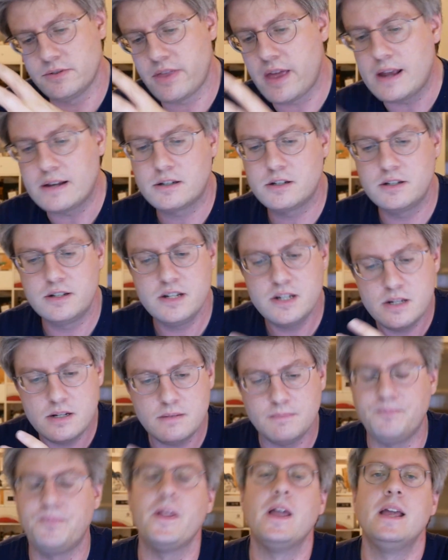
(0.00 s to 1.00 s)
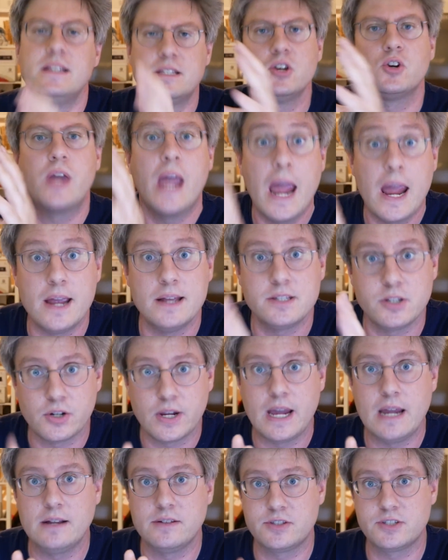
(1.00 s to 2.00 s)
that, it's
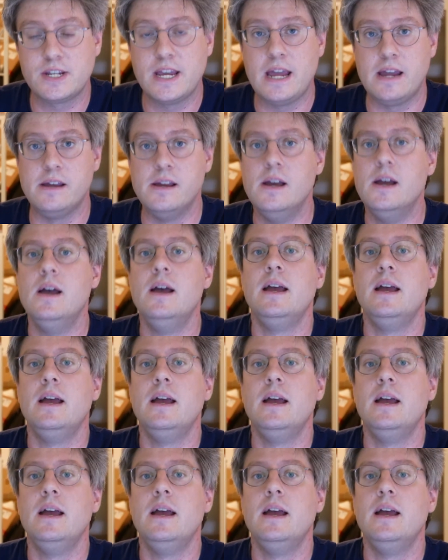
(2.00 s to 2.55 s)
okay.